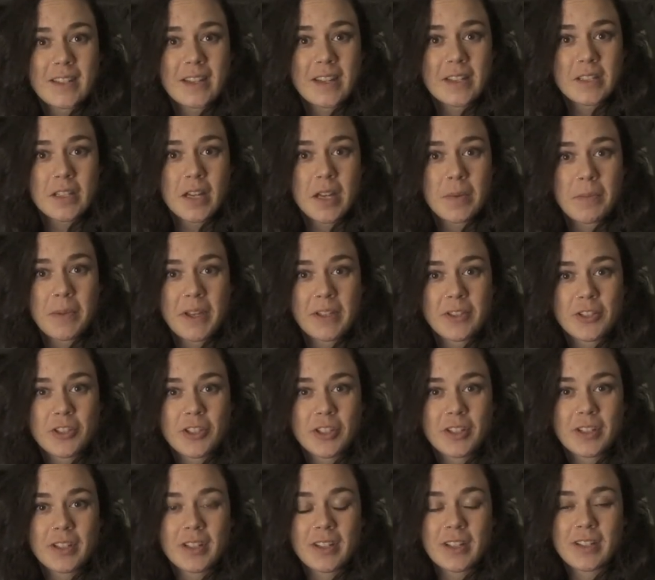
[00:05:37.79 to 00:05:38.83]
As I
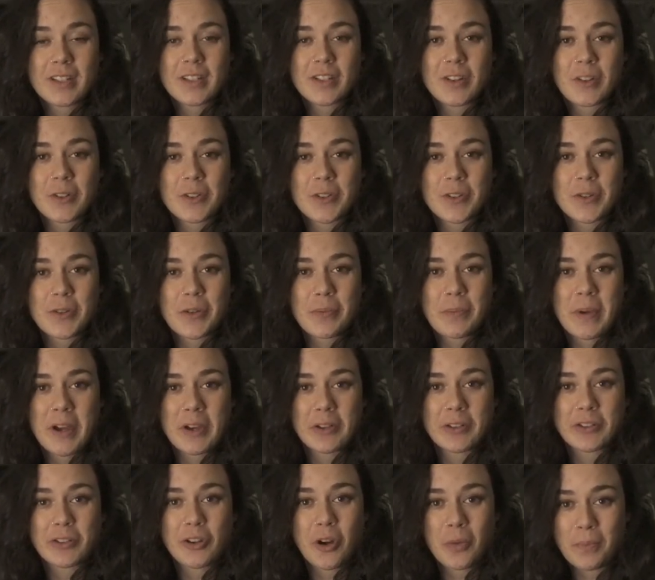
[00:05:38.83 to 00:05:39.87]
mentioned, it's also
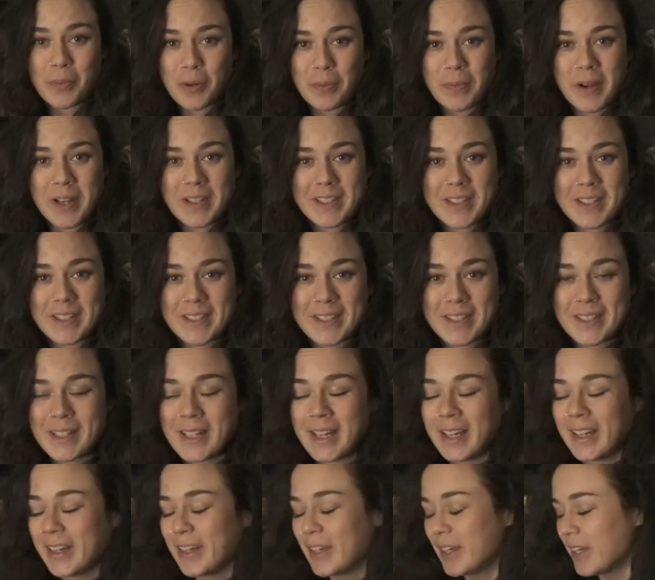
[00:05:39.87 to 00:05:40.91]
about compromises.
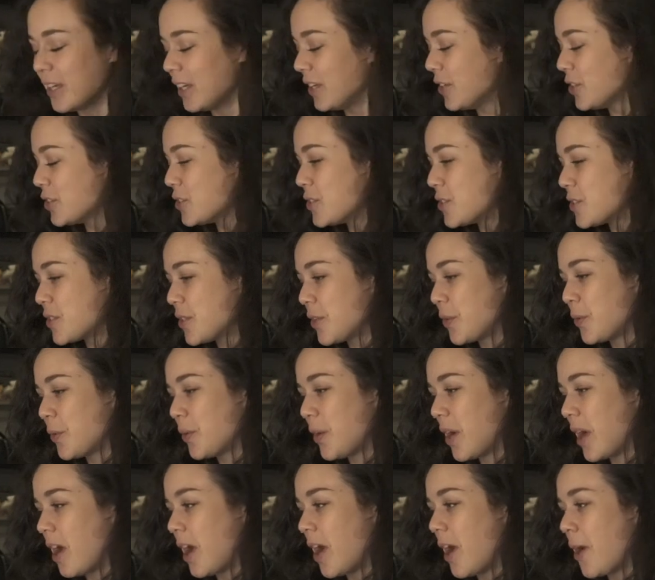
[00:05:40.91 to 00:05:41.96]

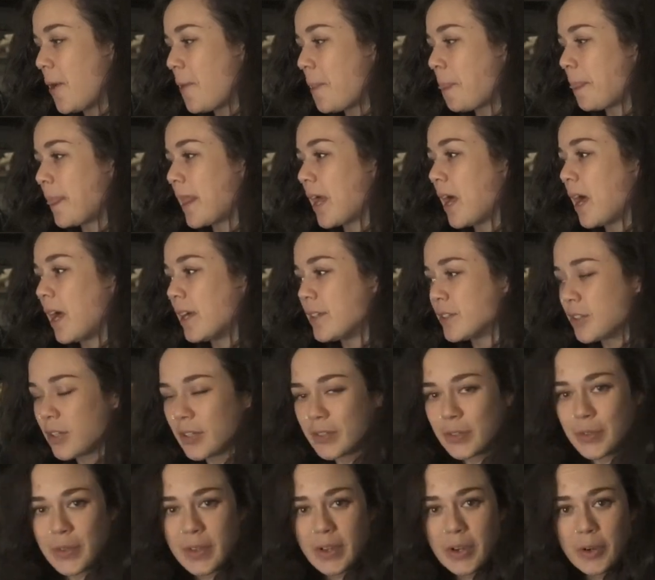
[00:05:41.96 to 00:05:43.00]
So I
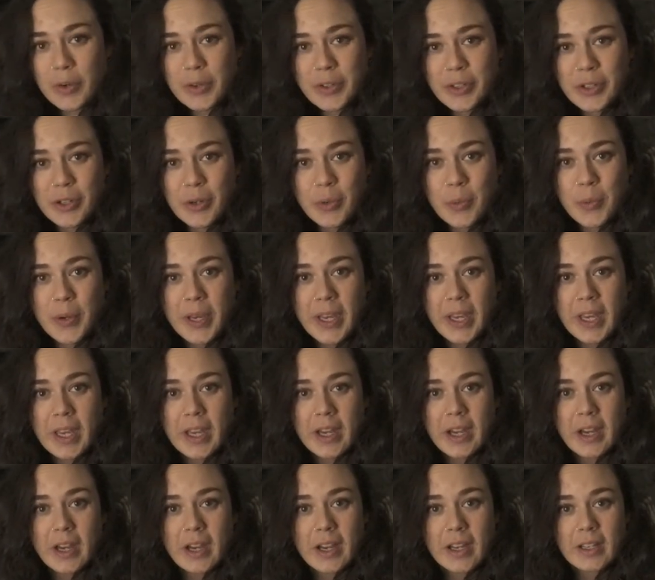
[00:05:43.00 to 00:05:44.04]
talked to the owner, we
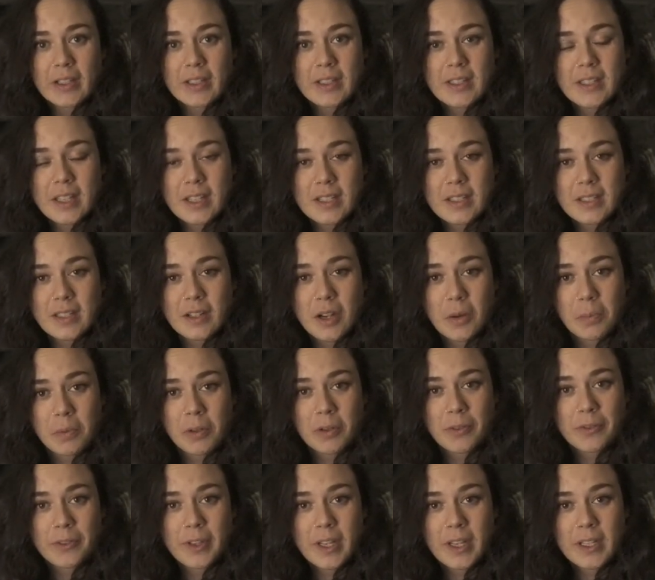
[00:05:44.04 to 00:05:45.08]
discussed a couple
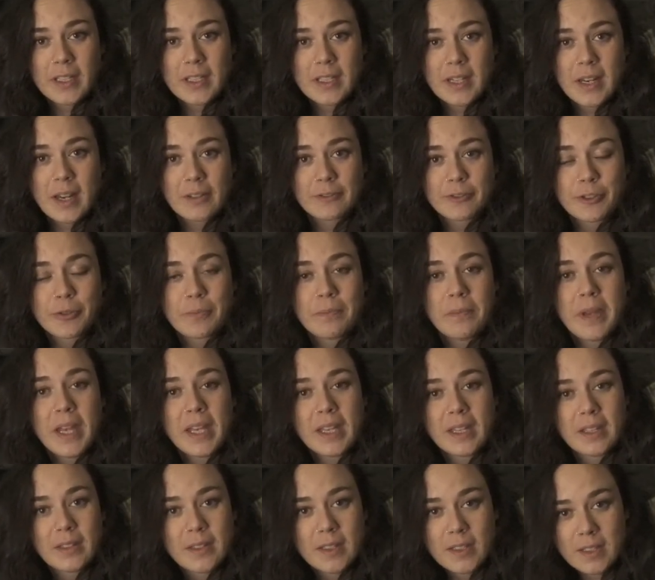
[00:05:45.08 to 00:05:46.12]
of things, and after
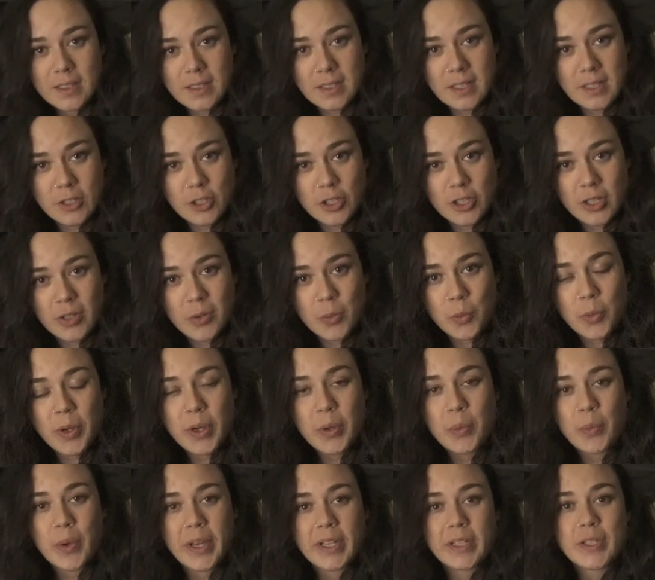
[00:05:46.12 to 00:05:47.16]
making the decision,
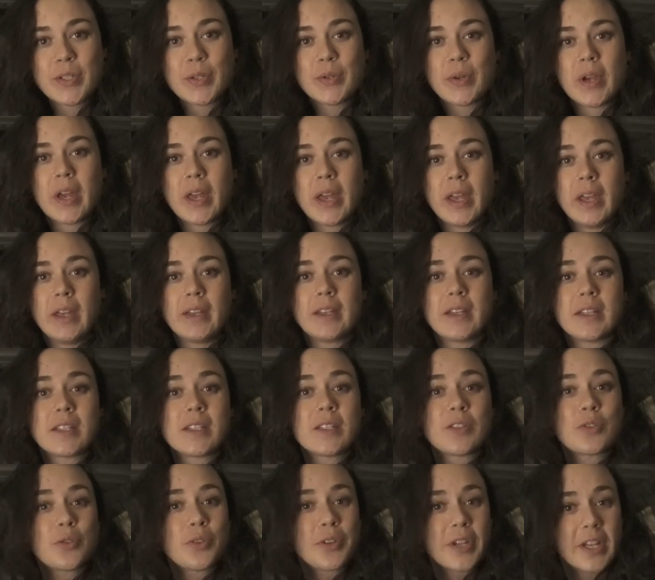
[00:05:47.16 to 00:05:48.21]
we went to a
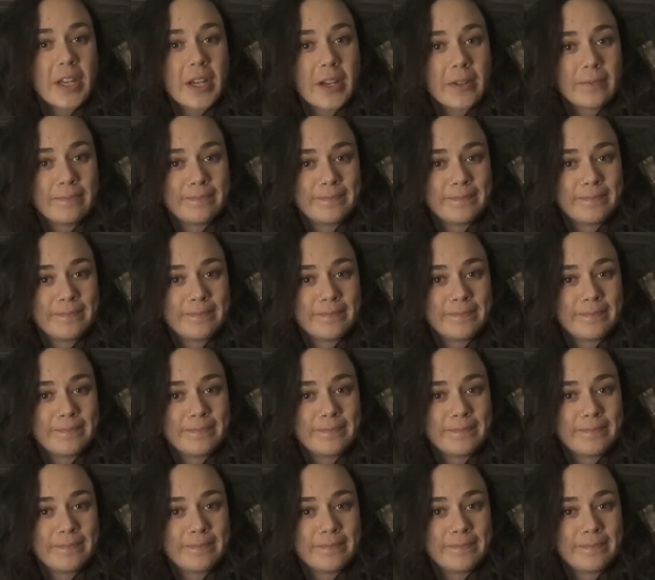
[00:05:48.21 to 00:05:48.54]
gestoria.